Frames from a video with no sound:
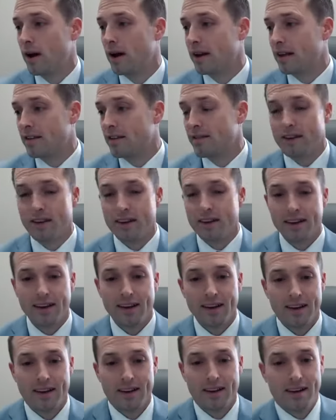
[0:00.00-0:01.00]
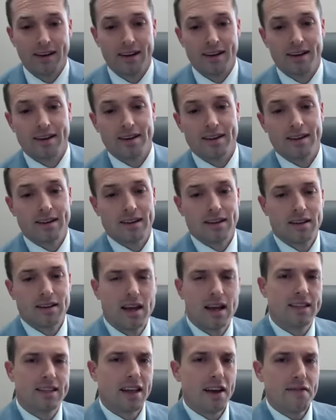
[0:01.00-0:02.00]
not even.
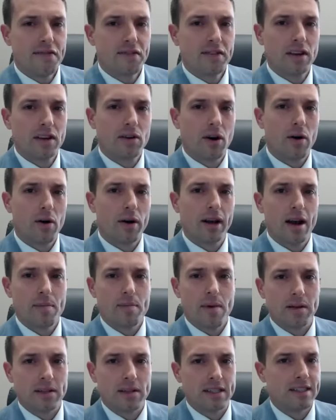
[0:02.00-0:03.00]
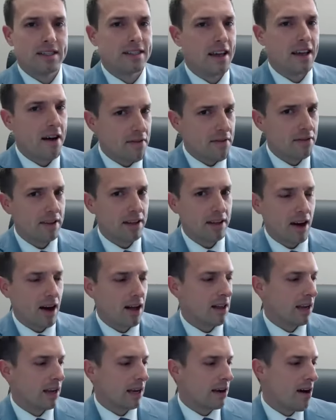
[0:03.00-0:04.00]
Yeah, definitely growing up, I was definitely not
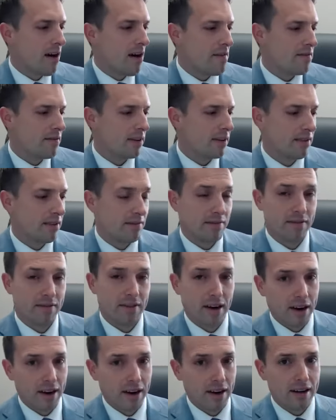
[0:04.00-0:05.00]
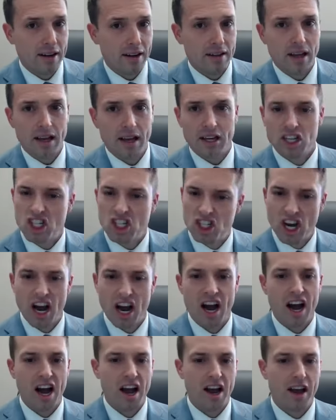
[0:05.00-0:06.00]
like confident, very like
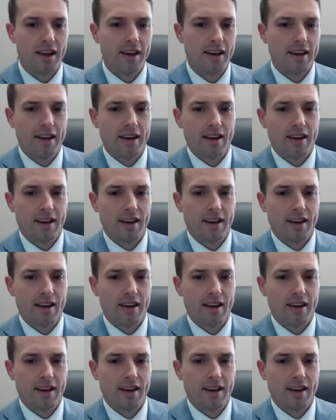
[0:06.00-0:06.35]
shy.